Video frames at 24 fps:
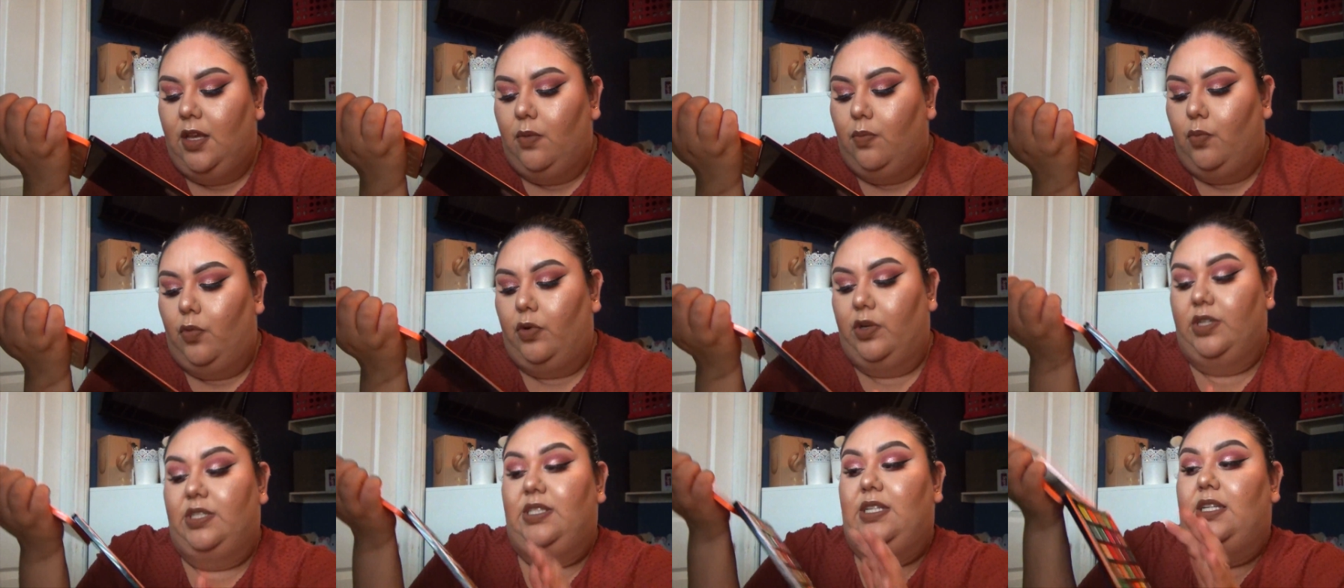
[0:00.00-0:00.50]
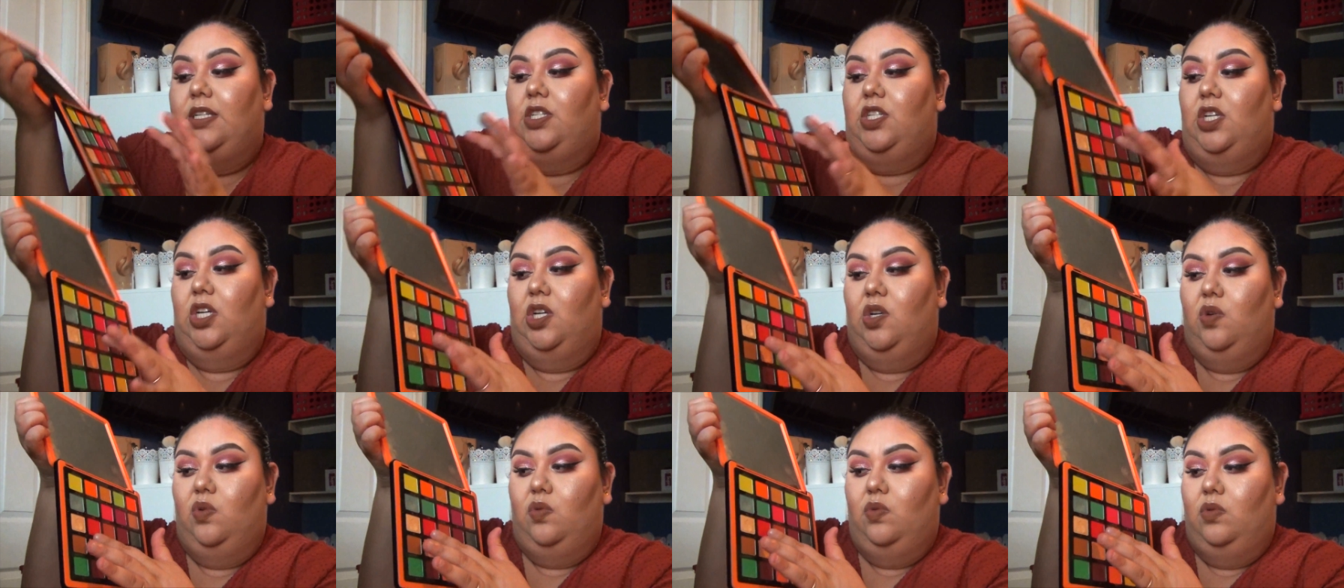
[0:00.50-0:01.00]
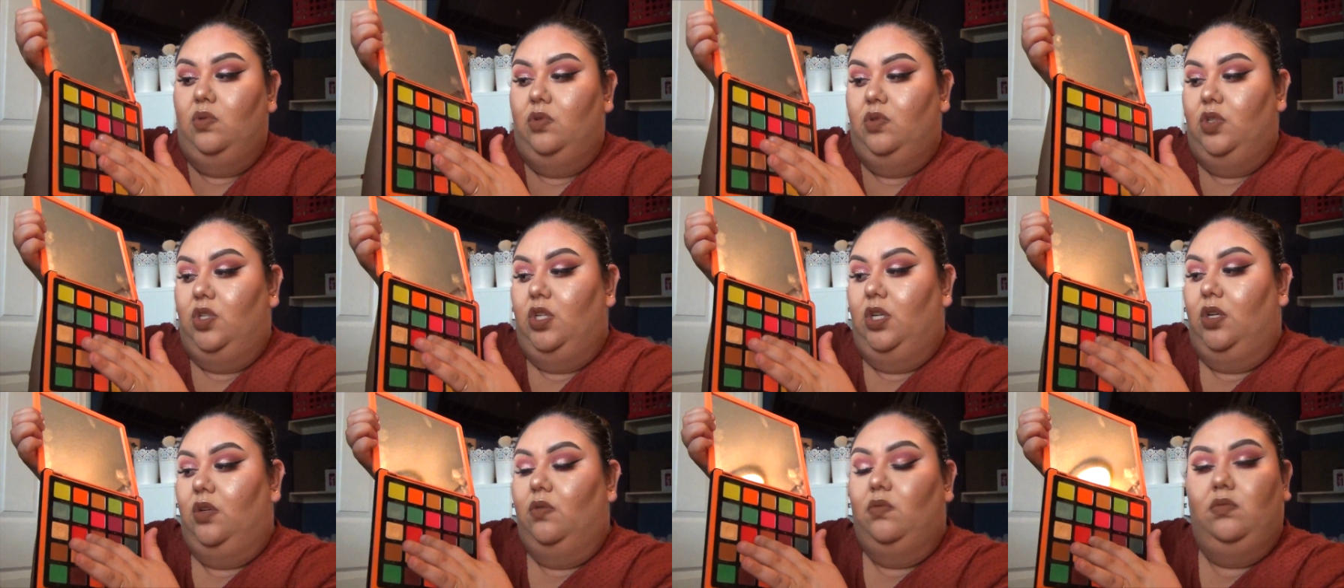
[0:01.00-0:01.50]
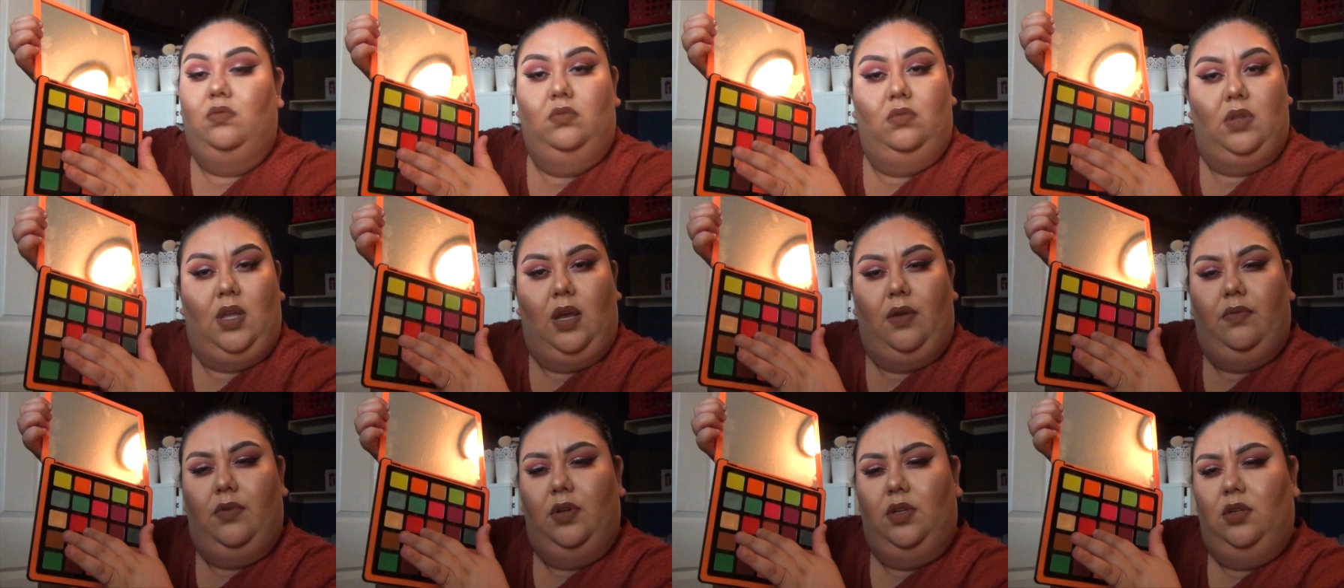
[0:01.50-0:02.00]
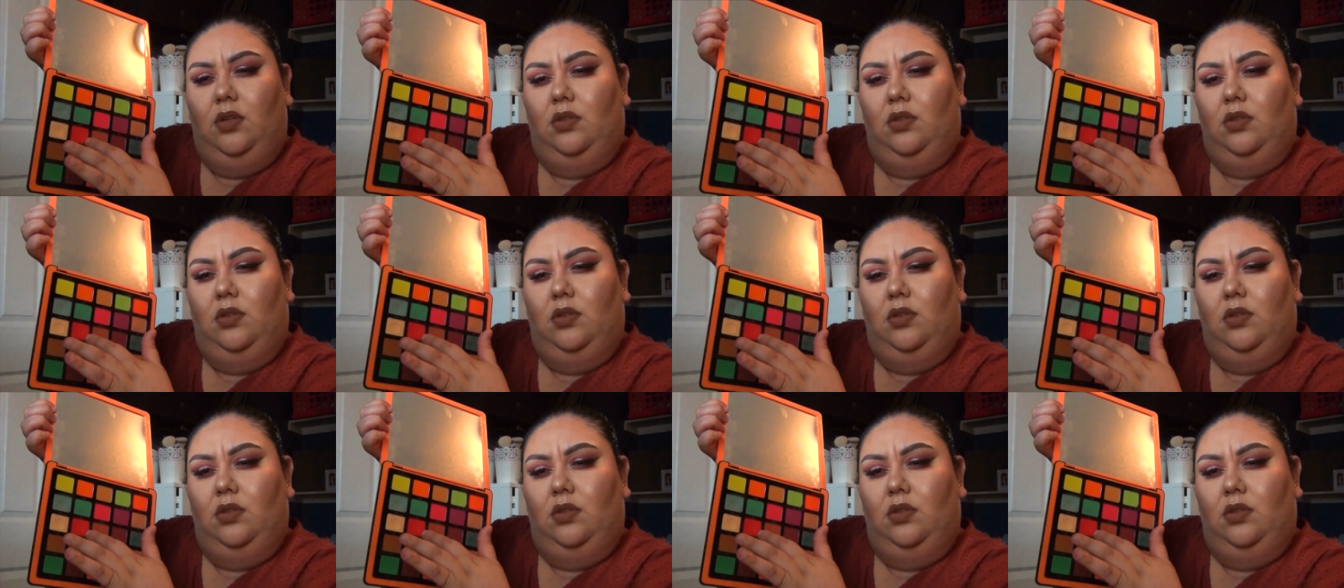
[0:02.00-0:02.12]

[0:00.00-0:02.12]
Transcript: and more. C2, that one,